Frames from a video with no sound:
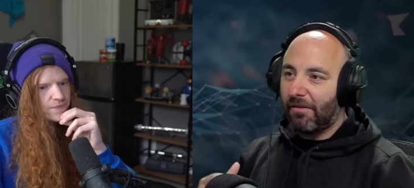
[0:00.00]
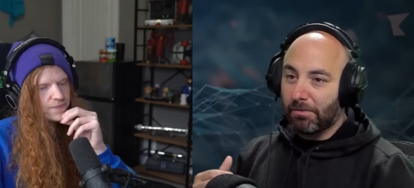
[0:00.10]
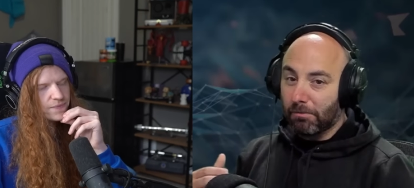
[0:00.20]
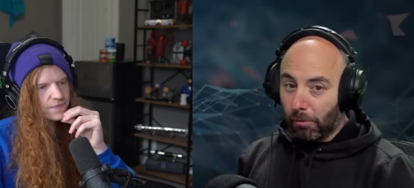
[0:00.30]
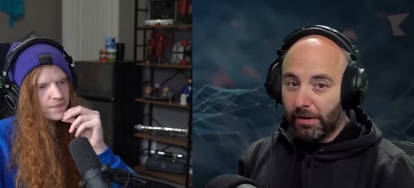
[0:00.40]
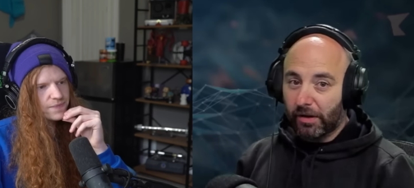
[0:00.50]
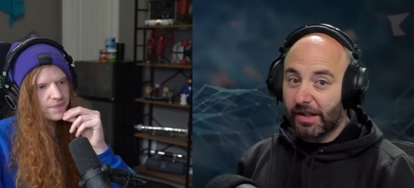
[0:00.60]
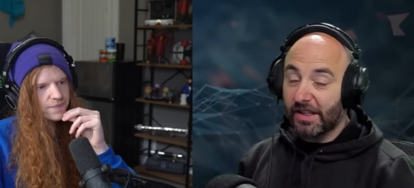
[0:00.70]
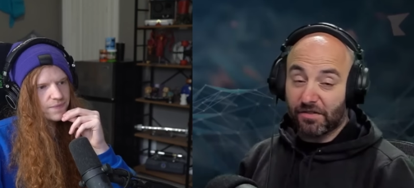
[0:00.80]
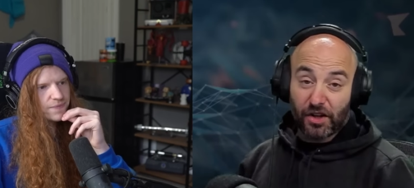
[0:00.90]
Speaker 1: having
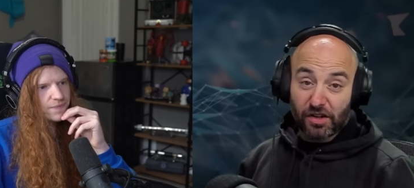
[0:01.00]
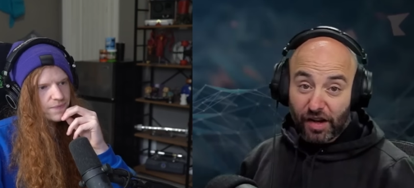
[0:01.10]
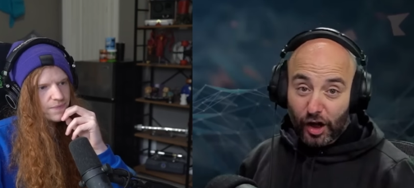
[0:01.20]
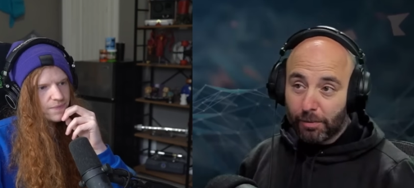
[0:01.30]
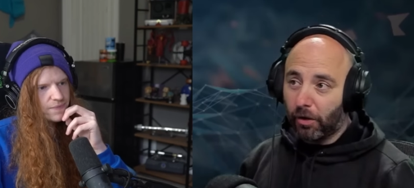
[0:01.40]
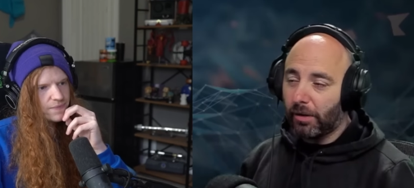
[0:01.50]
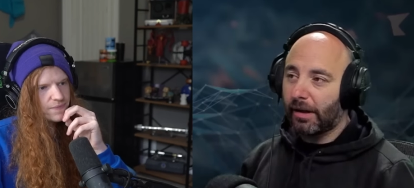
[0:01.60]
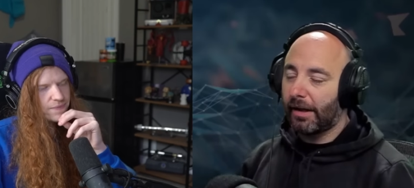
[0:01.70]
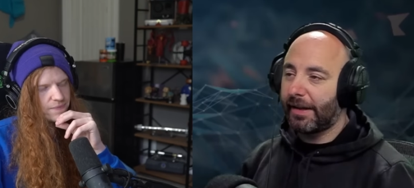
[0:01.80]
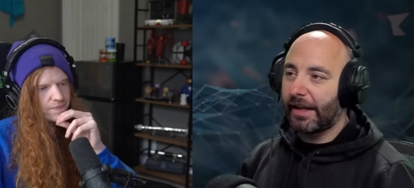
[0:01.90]
mobility is very valuable.
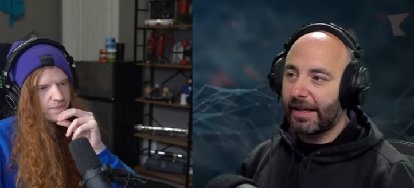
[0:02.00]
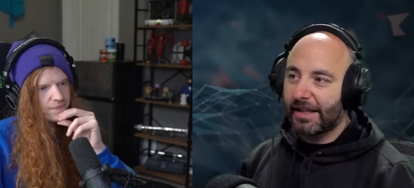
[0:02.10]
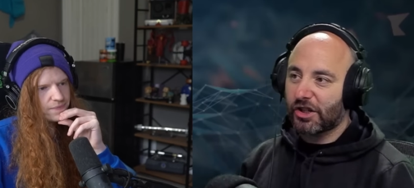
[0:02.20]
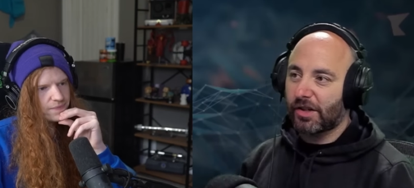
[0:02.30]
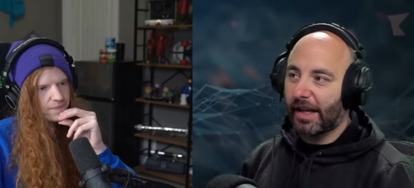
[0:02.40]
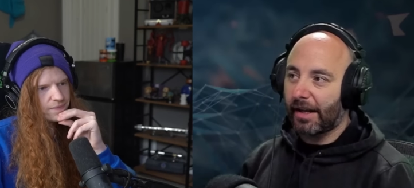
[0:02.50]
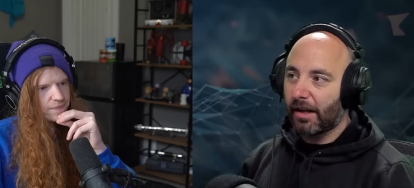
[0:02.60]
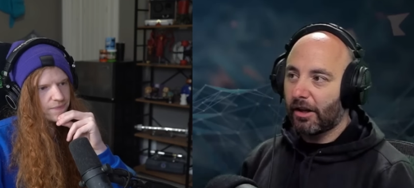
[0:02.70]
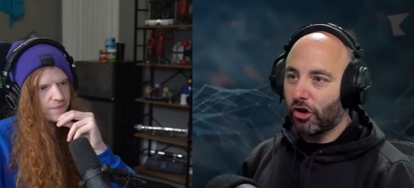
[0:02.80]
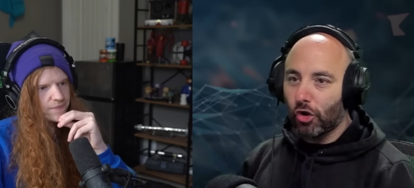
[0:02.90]
And then in addition to
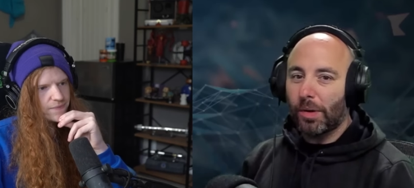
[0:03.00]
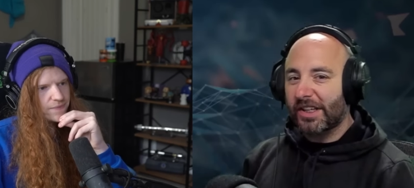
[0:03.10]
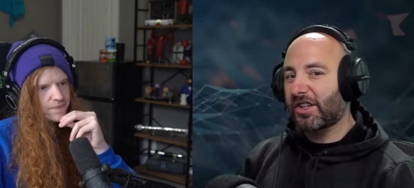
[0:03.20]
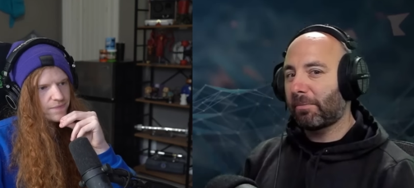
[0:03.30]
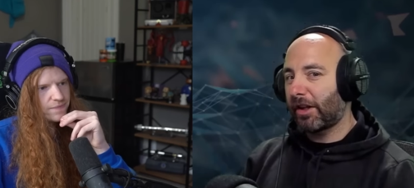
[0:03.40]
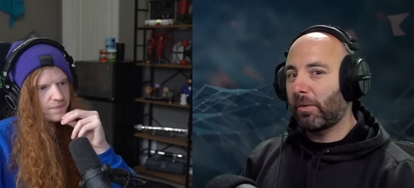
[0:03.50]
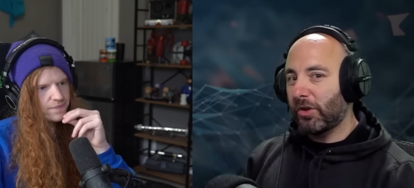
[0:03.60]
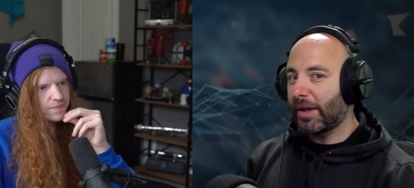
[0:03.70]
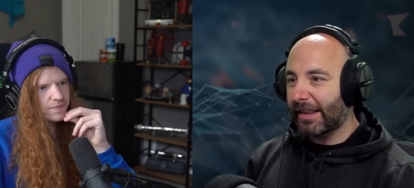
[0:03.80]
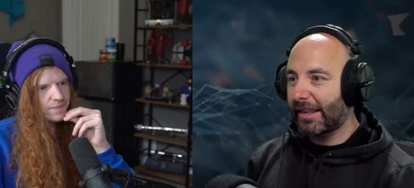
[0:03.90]
that, doing something
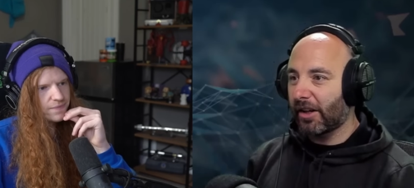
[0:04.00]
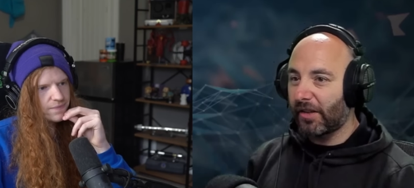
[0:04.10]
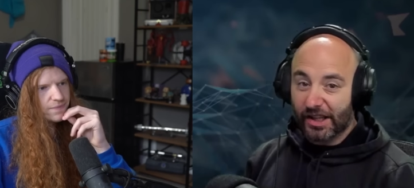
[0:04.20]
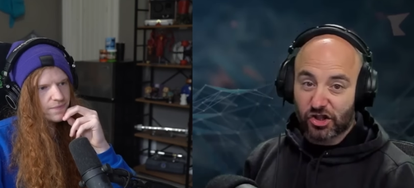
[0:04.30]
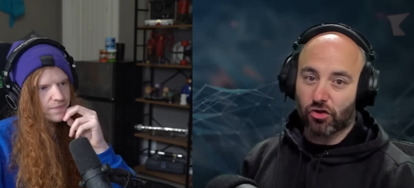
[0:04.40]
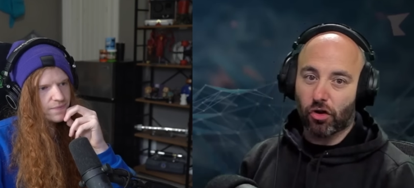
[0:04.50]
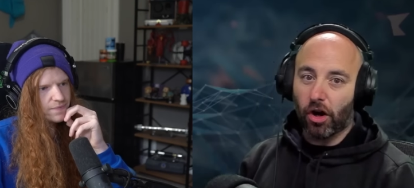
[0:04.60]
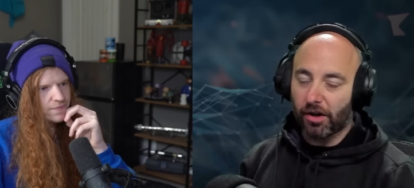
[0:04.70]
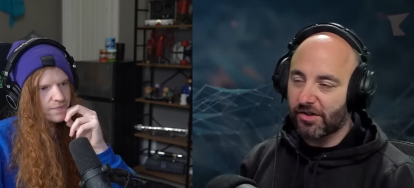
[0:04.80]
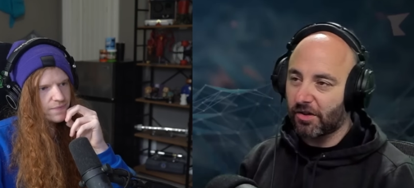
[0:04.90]
when you get there that's
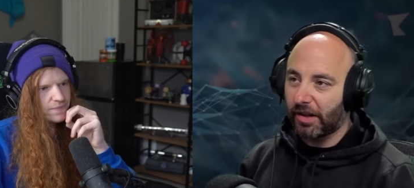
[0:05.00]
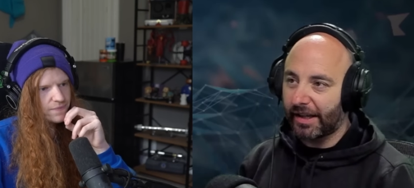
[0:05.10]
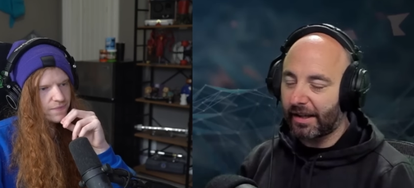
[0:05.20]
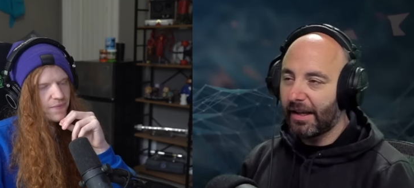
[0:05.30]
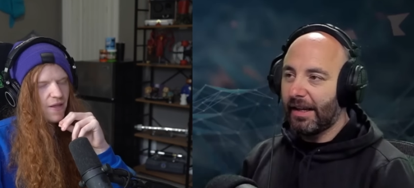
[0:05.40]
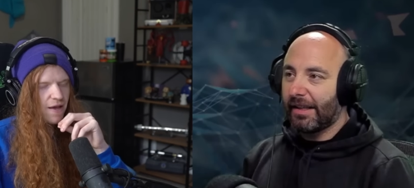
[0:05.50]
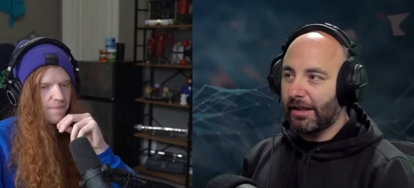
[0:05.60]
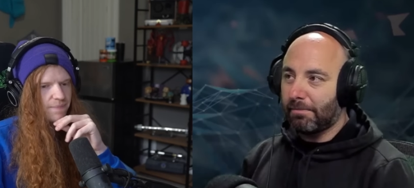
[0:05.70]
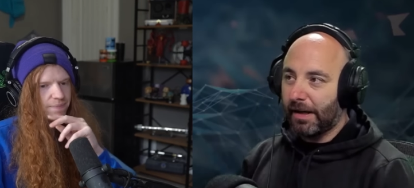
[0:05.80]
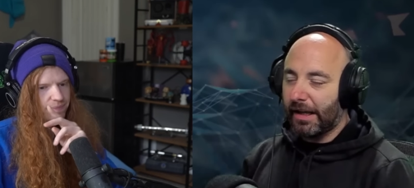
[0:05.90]
strong. So like yeah.
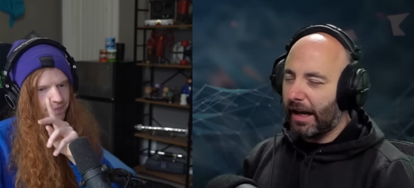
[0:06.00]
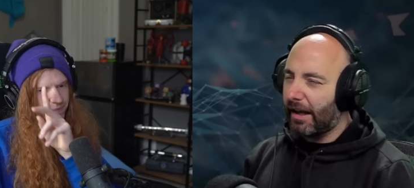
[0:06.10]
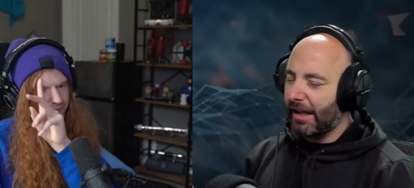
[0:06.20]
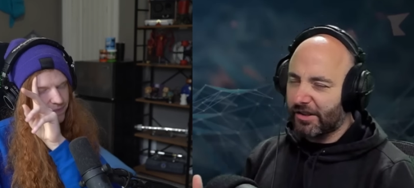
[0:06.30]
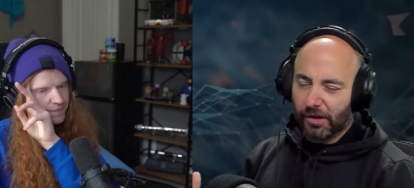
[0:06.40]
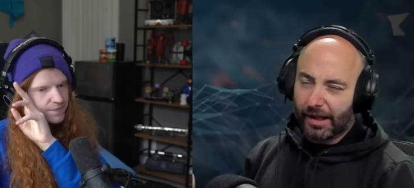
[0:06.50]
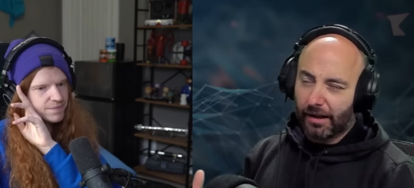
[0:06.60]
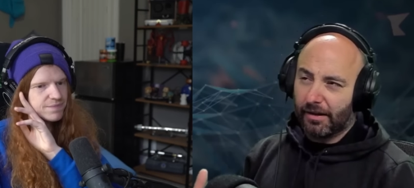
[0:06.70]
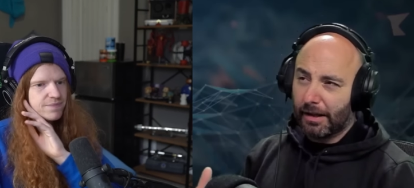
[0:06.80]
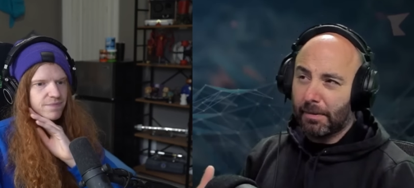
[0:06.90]
the it, it, uh, so
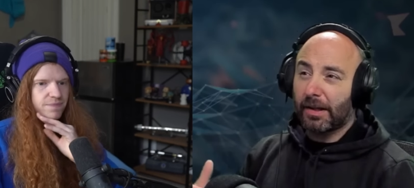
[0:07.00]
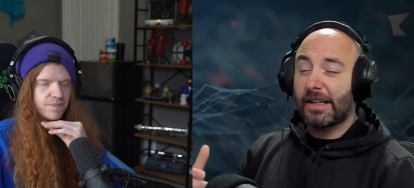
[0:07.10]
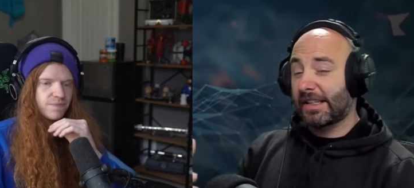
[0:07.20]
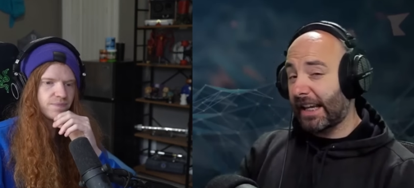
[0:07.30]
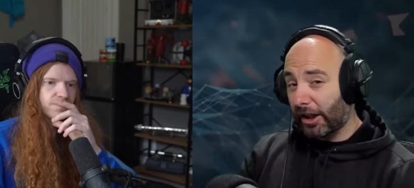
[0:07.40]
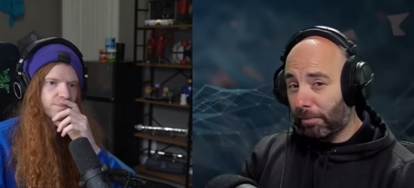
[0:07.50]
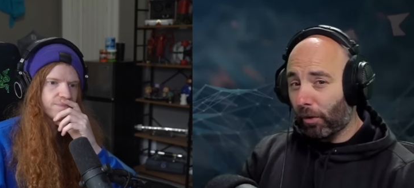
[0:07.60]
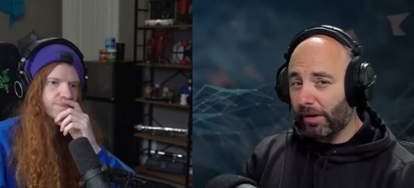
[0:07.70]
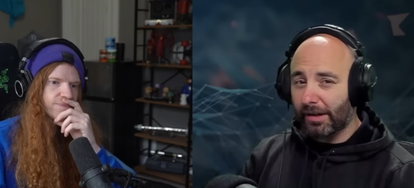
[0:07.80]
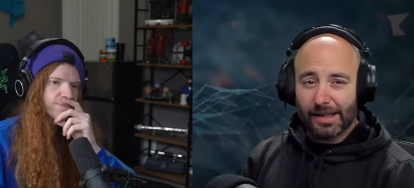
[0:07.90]
like the ability to
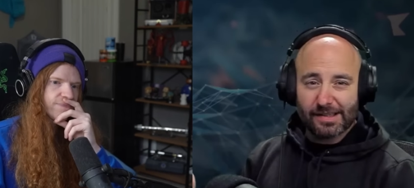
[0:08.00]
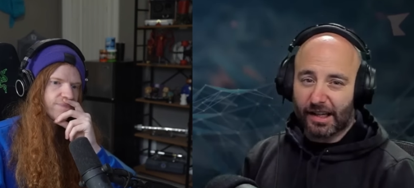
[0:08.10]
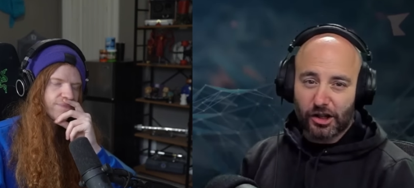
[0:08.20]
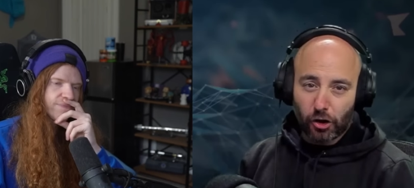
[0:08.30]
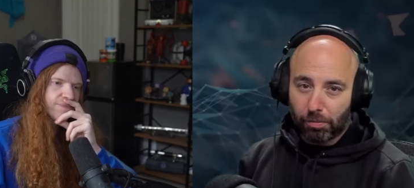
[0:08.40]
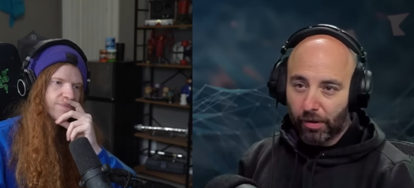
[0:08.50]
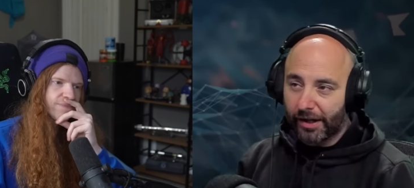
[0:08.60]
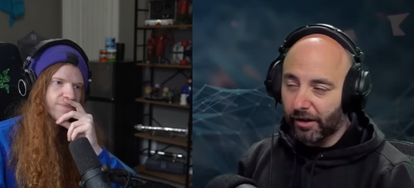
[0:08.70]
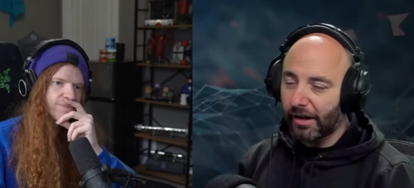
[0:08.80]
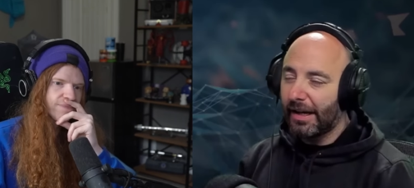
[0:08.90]
teleport is like a no
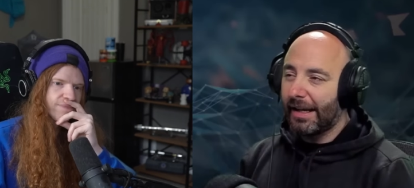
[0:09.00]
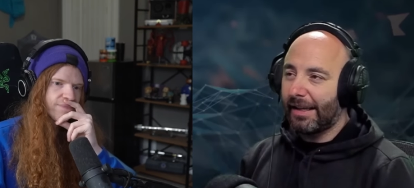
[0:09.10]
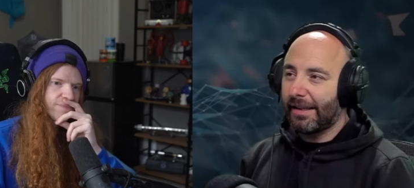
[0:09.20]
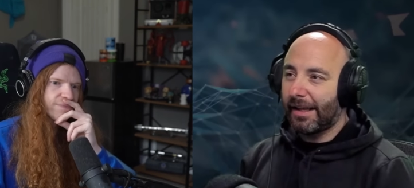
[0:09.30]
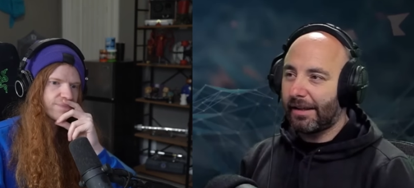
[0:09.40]
brainer, and